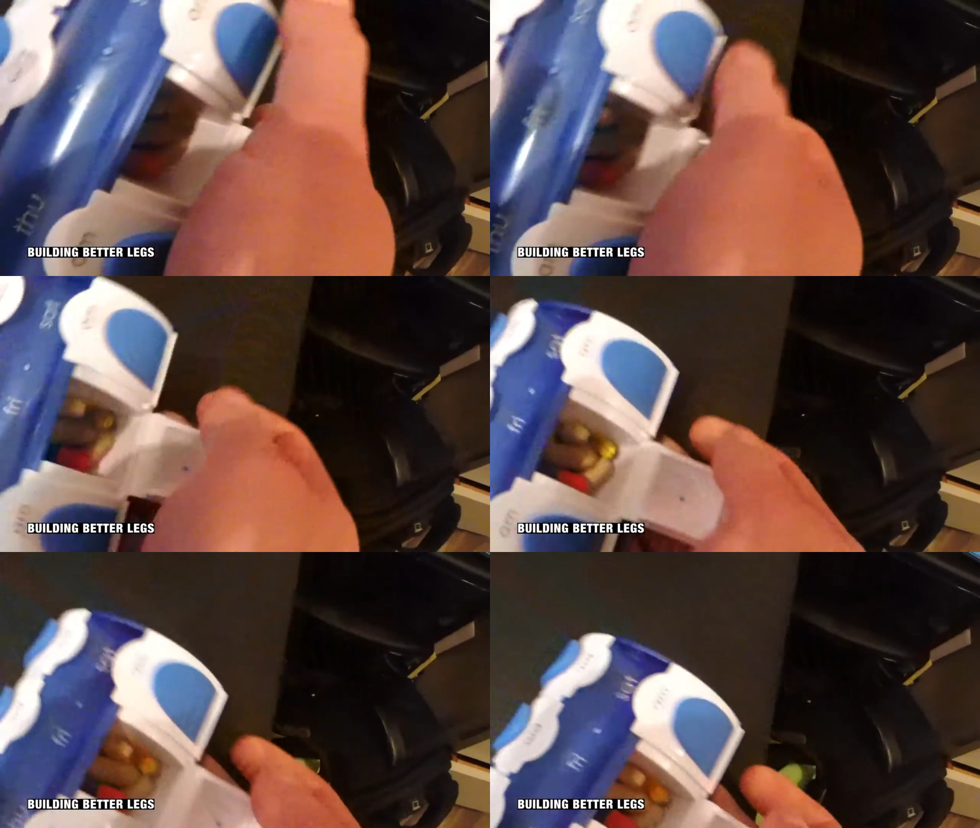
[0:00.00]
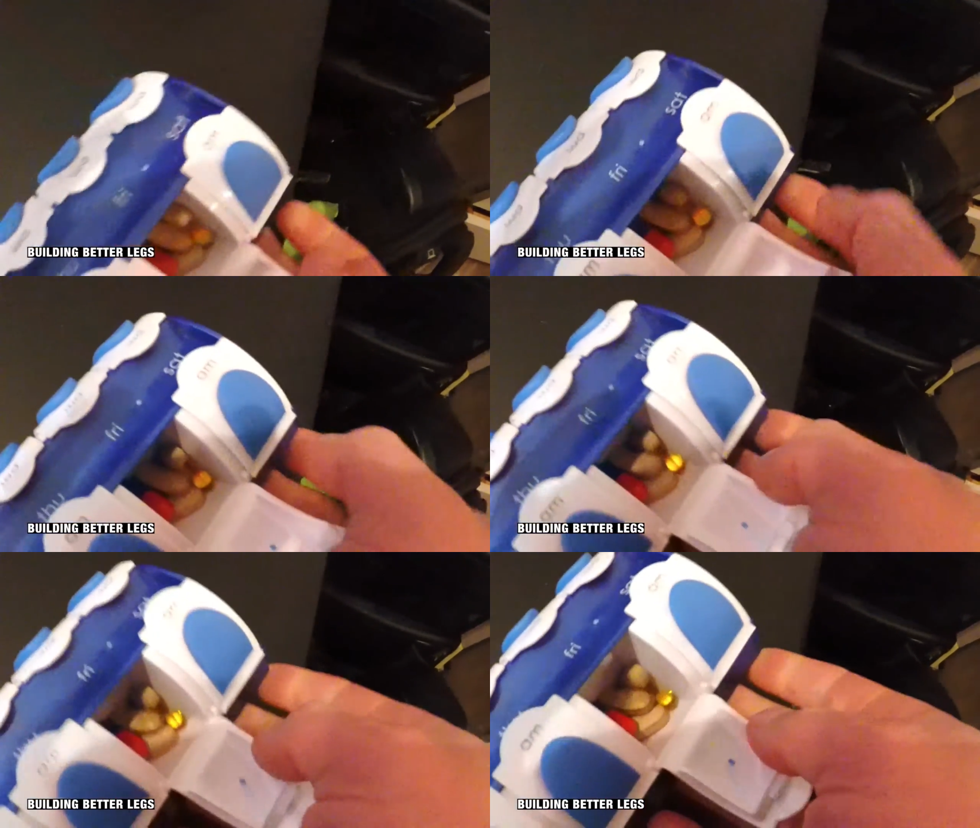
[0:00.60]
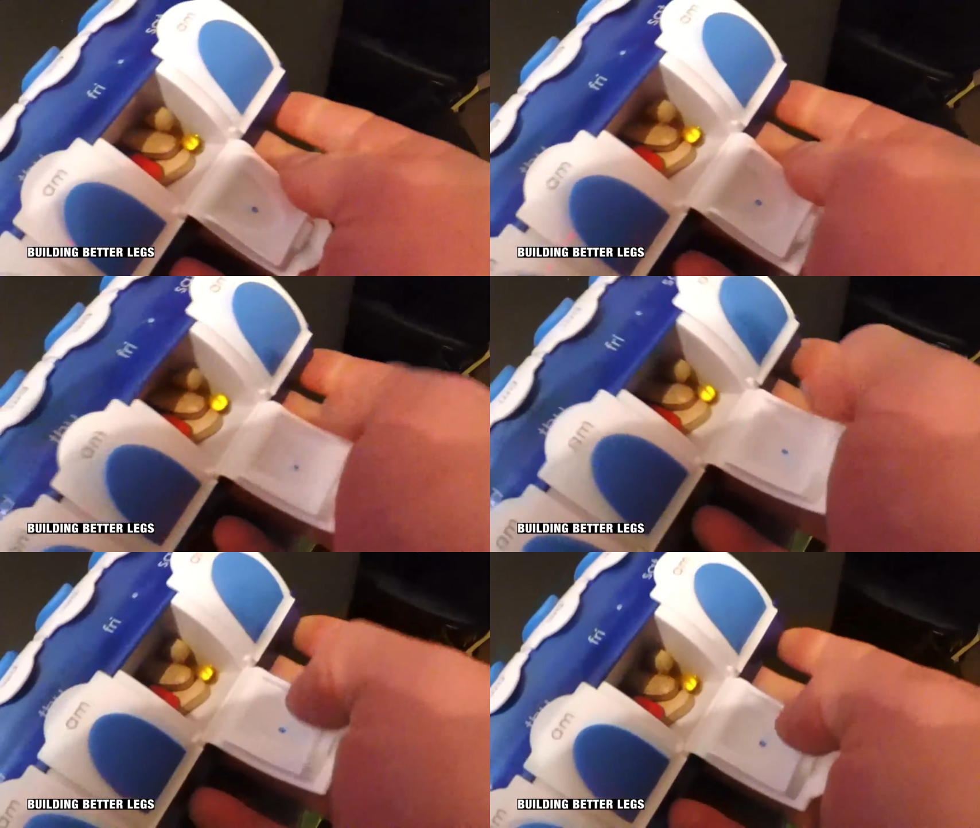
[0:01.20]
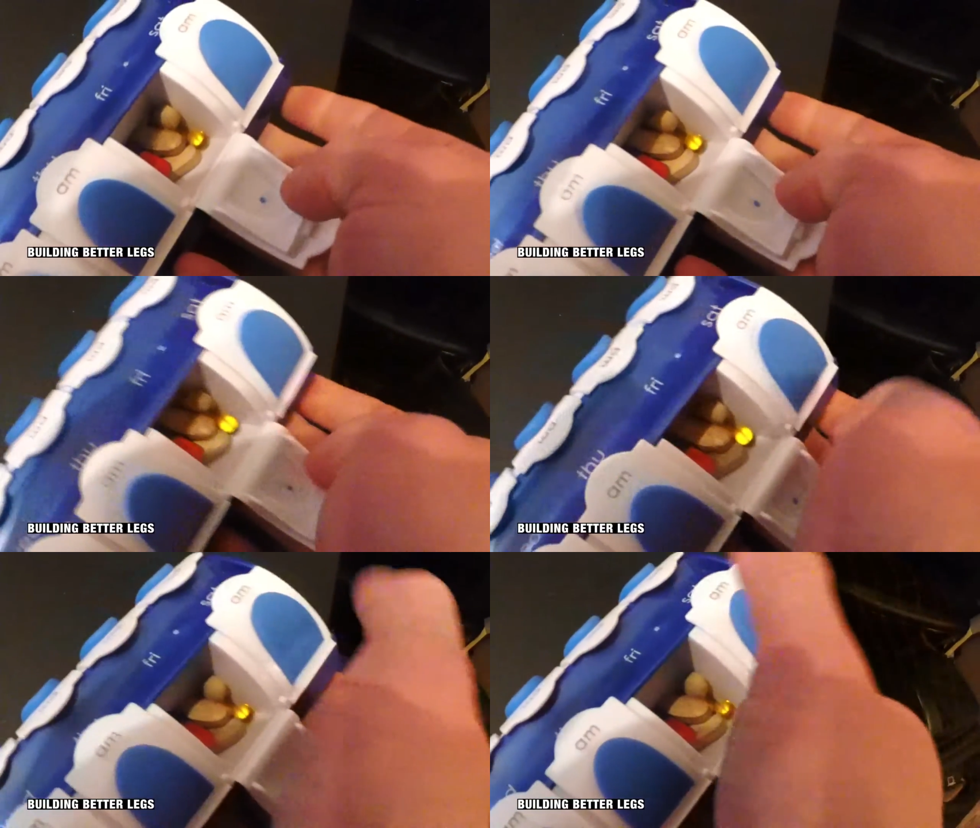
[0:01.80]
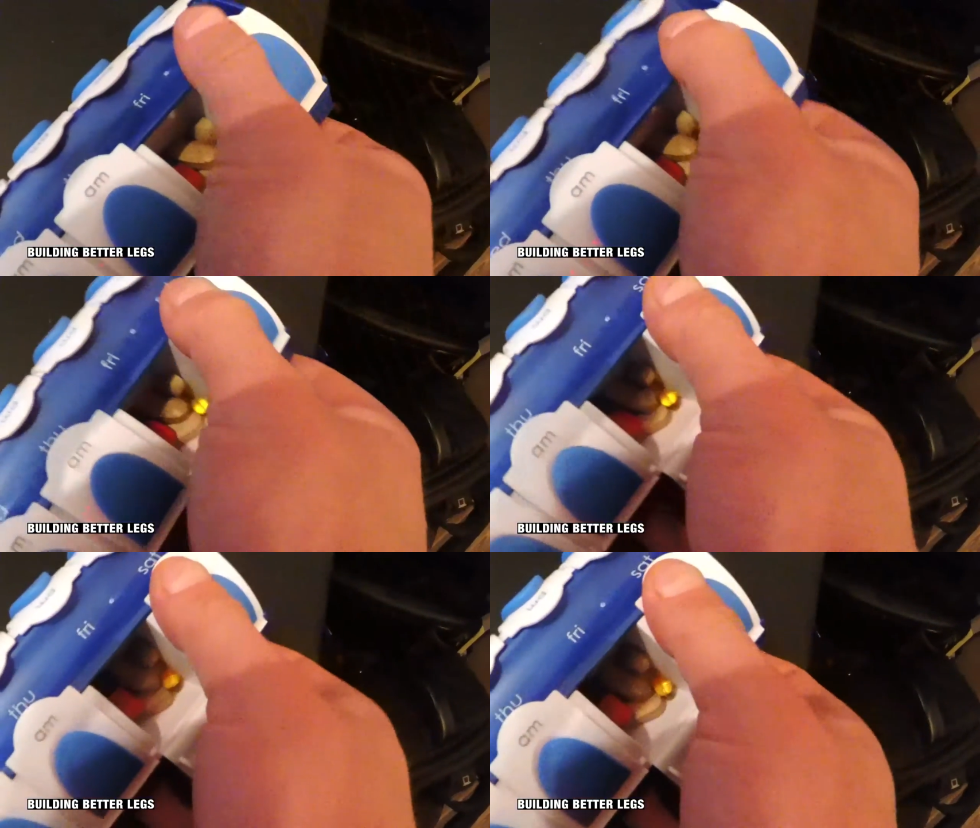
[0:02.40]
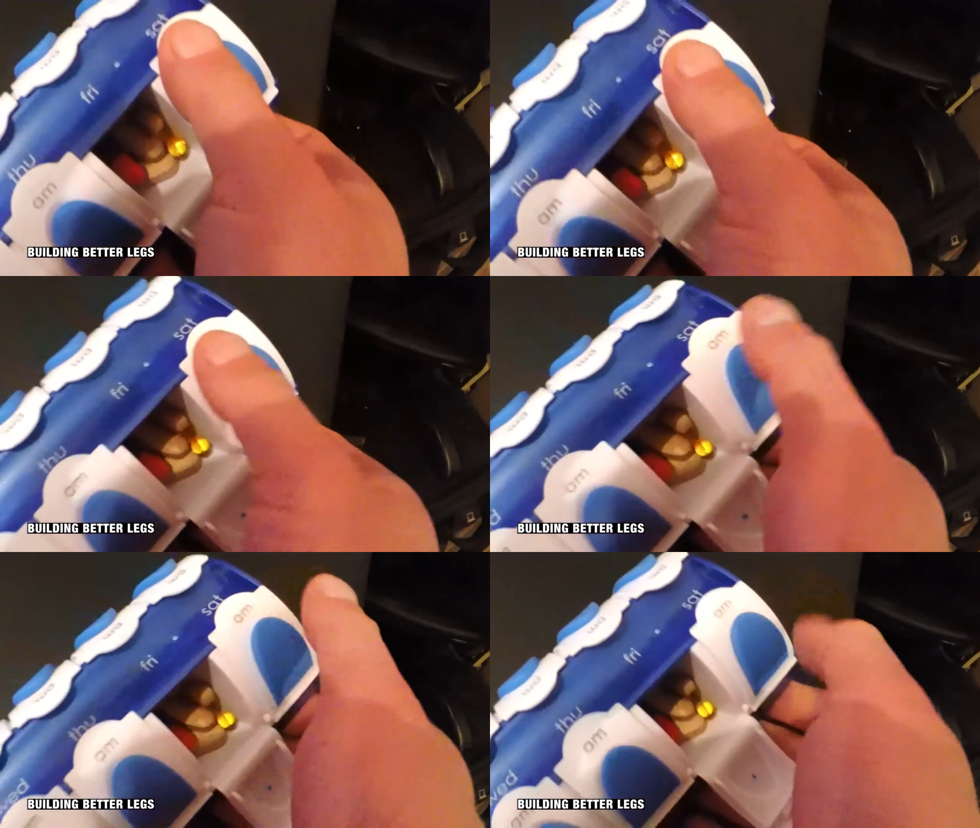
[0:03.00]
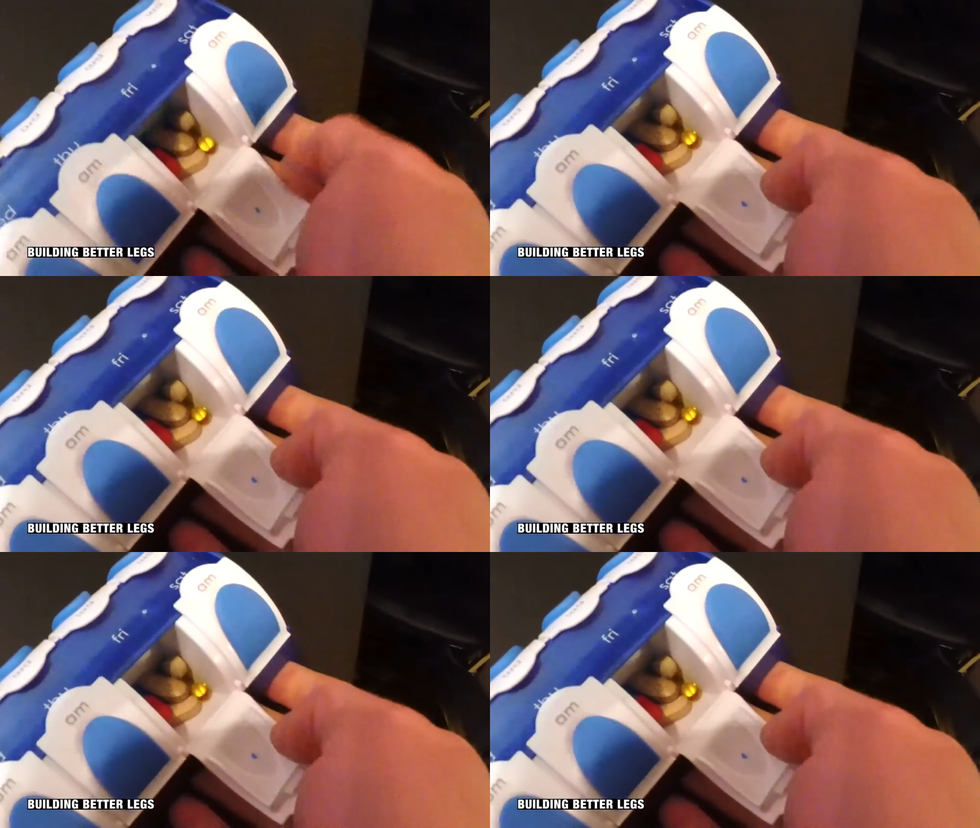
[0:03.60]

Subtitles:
[unreadable: no face in view]